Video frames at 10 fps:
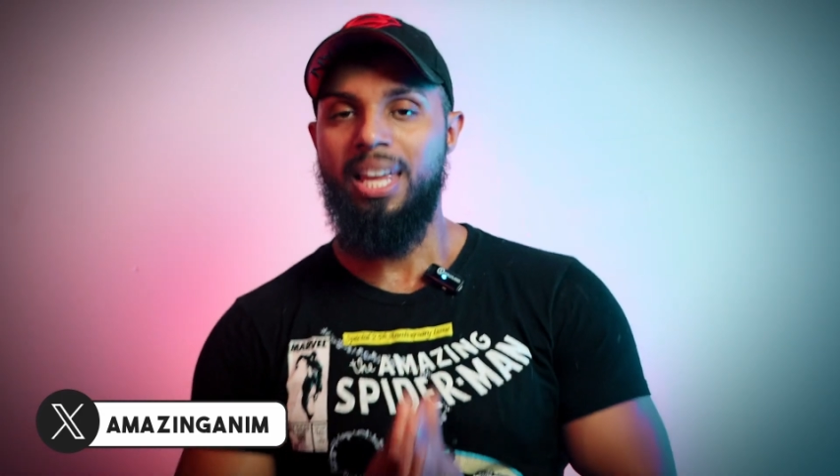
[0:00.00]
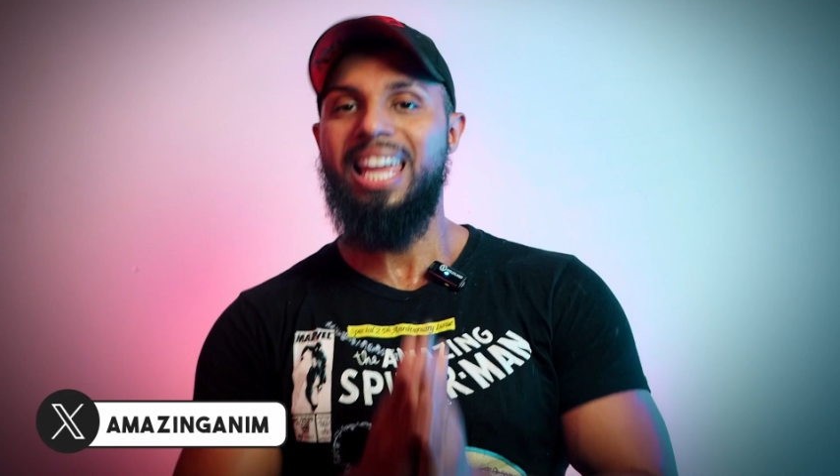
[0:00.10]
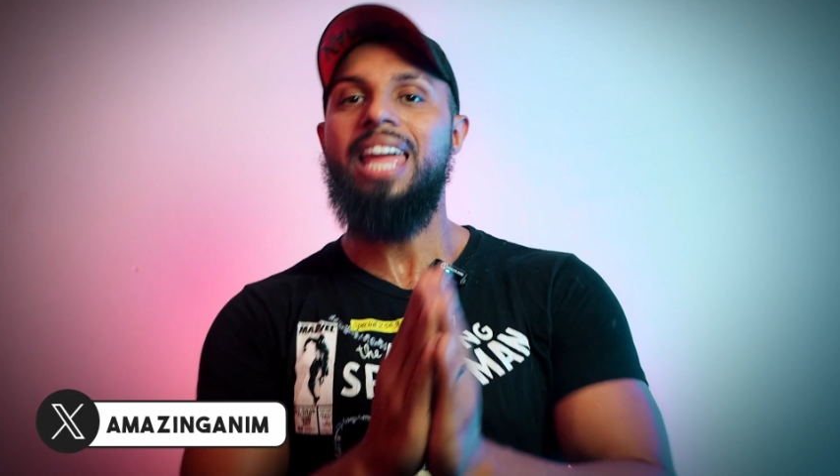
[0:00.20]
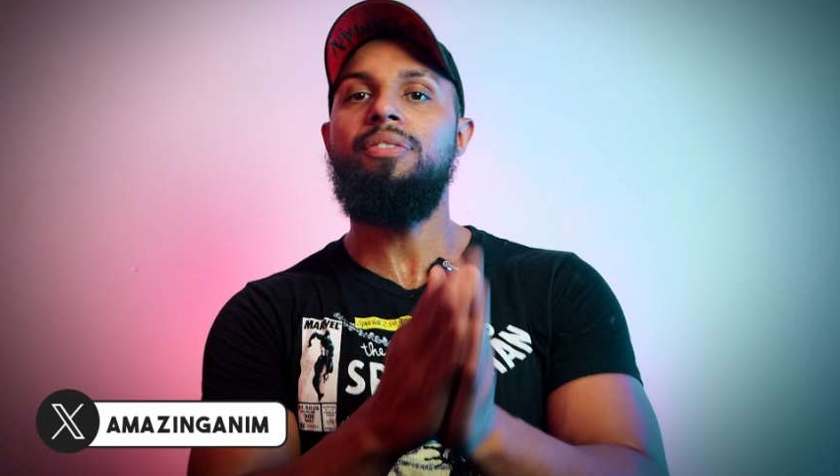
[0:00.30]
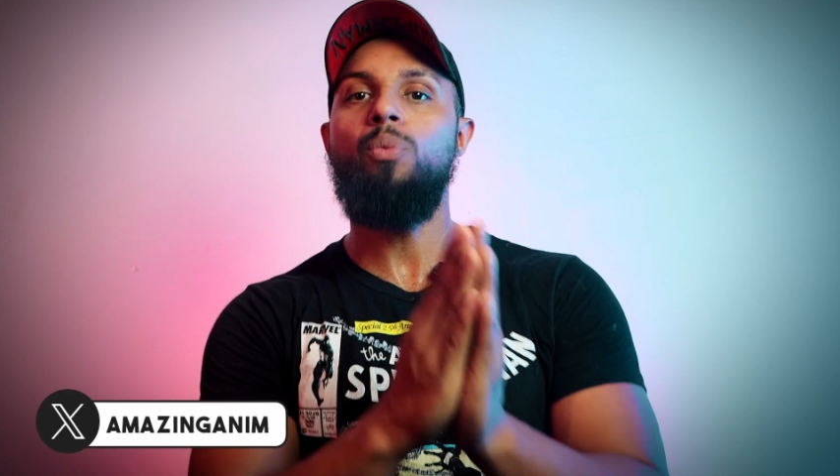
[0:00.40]

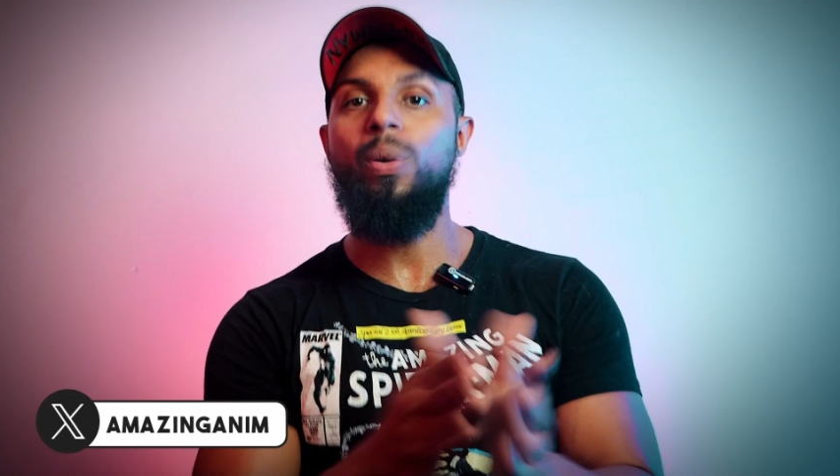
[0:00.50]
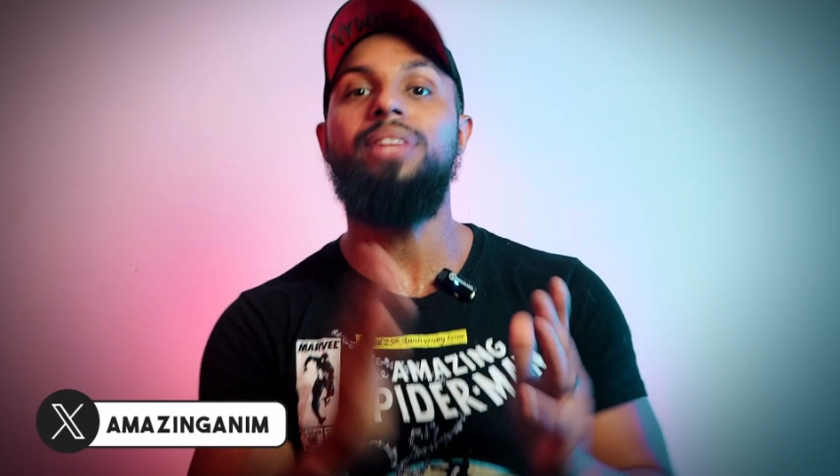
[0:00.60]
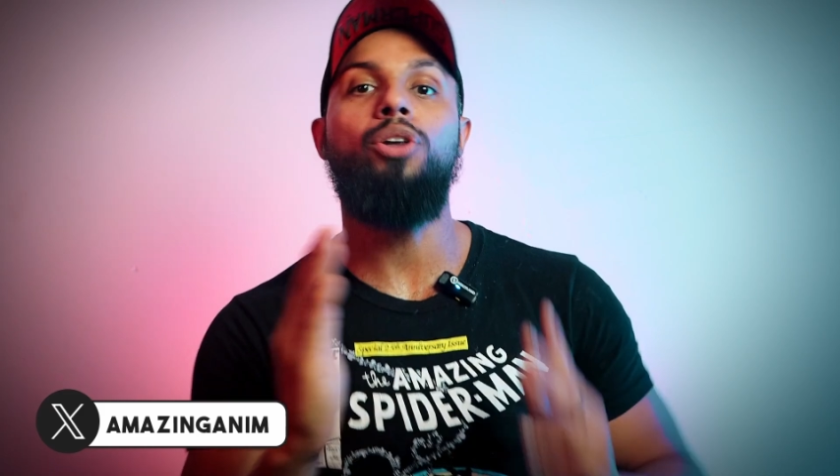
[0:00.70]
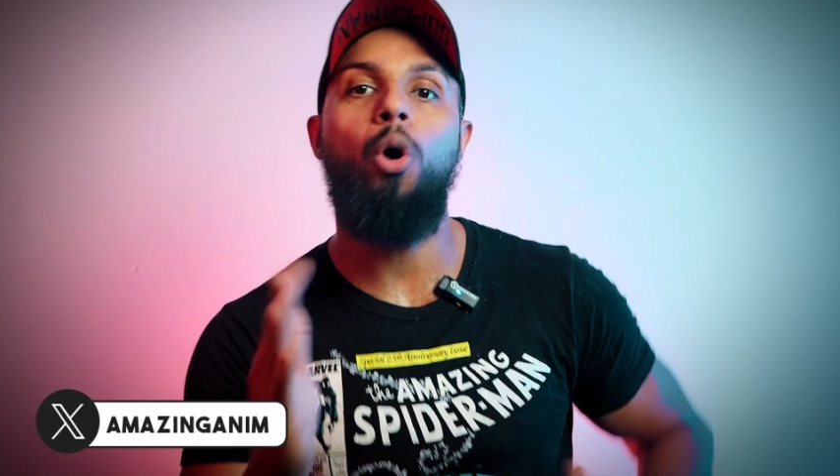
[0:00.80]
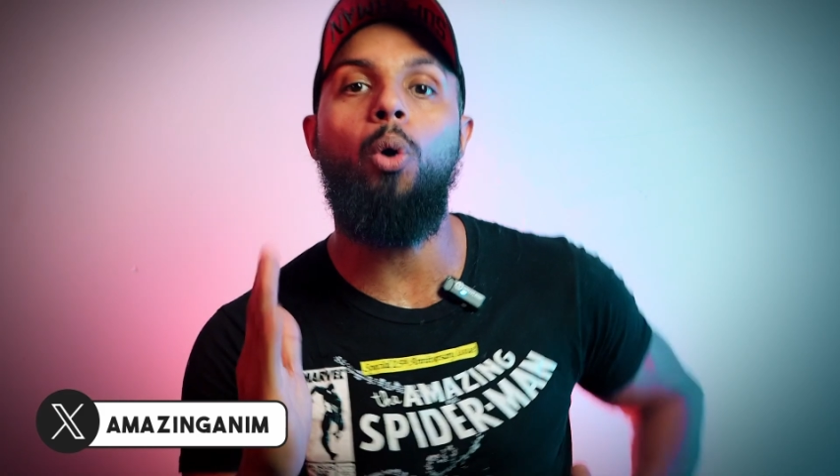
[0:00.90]
Even
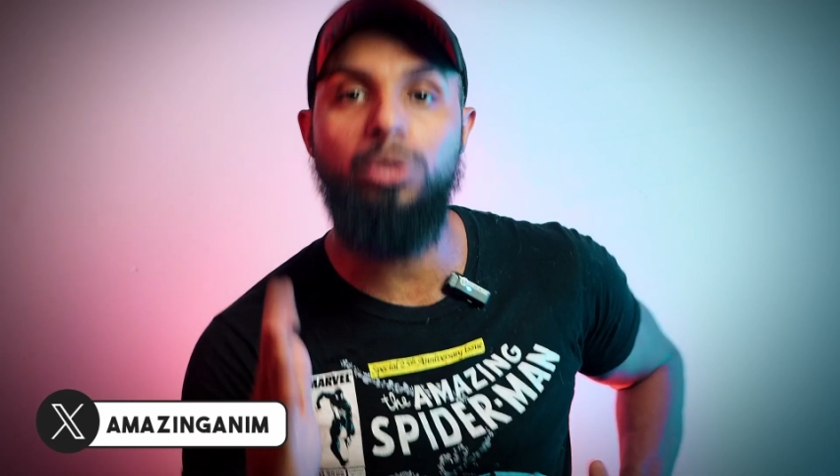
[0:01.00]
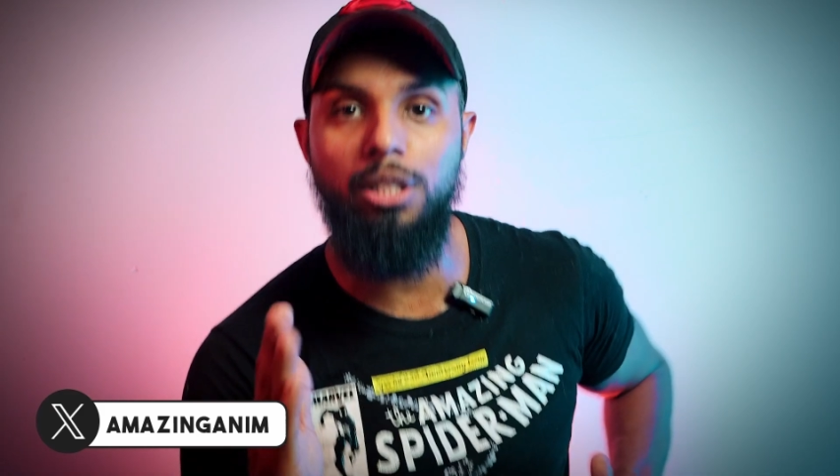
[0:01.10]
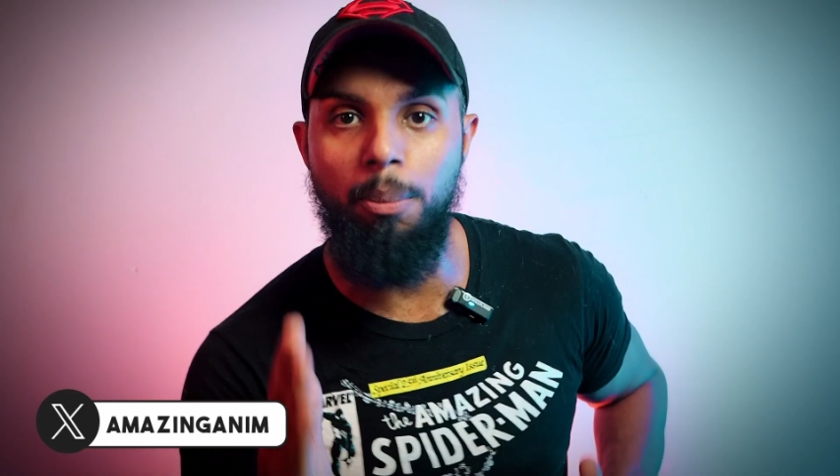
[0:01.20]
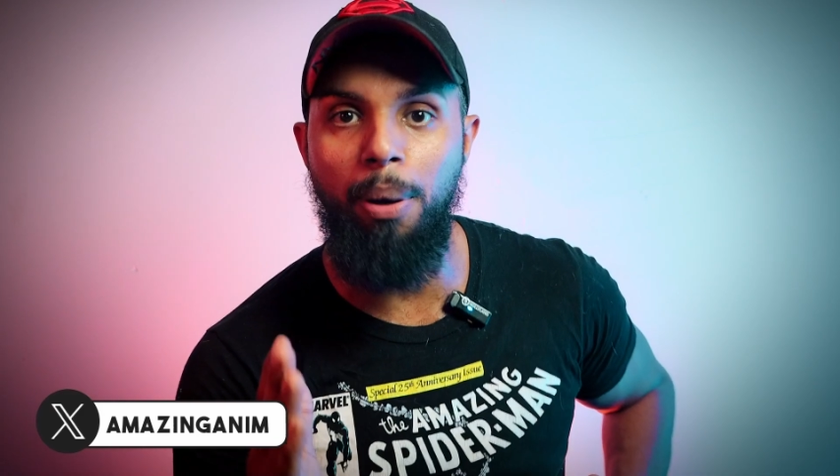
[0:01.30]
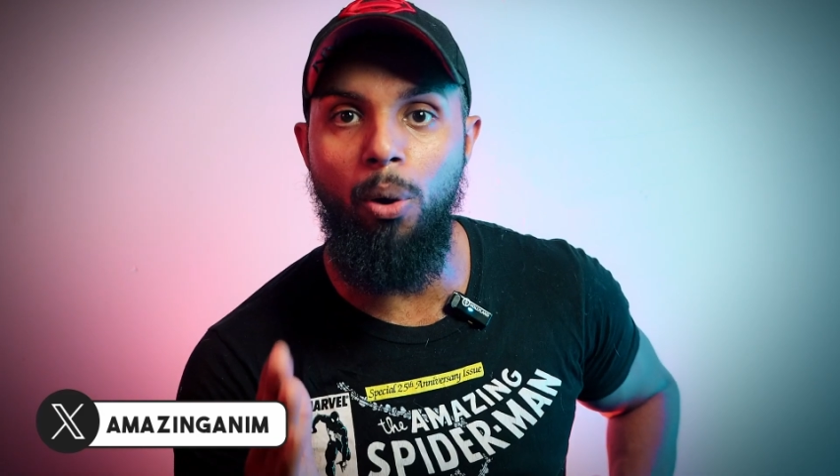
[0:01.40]
with holding
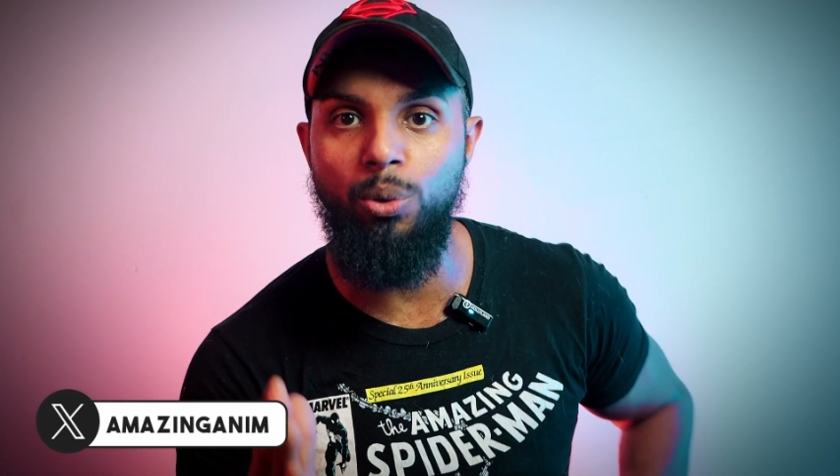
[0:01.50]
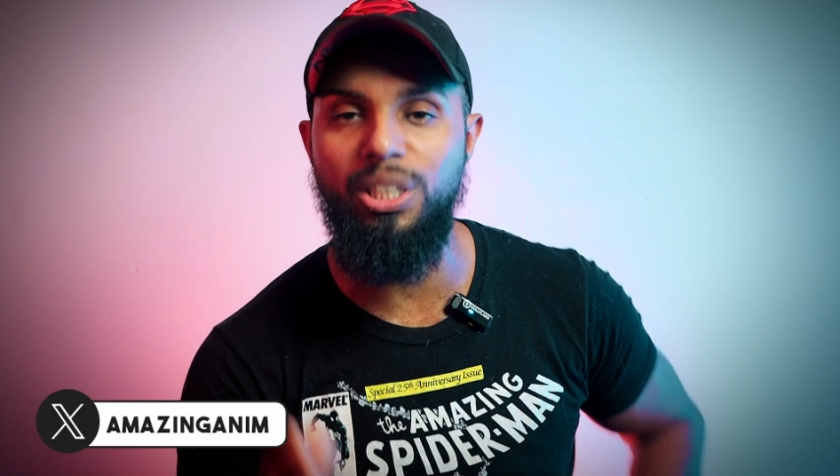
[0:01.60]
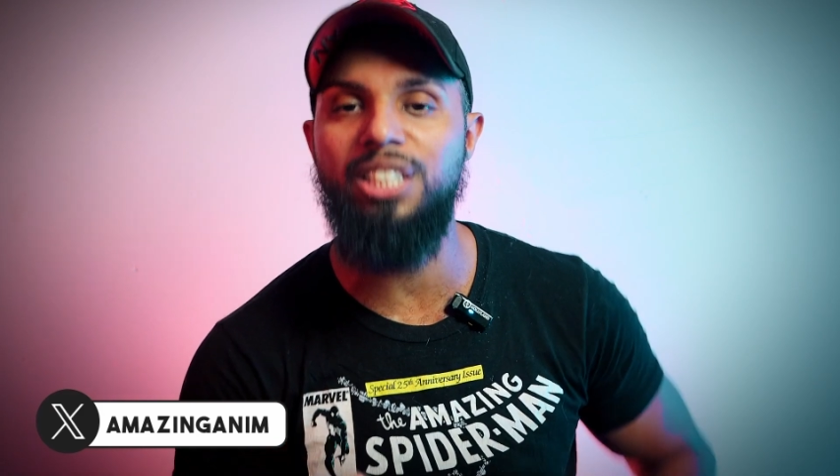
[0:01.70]
the pose,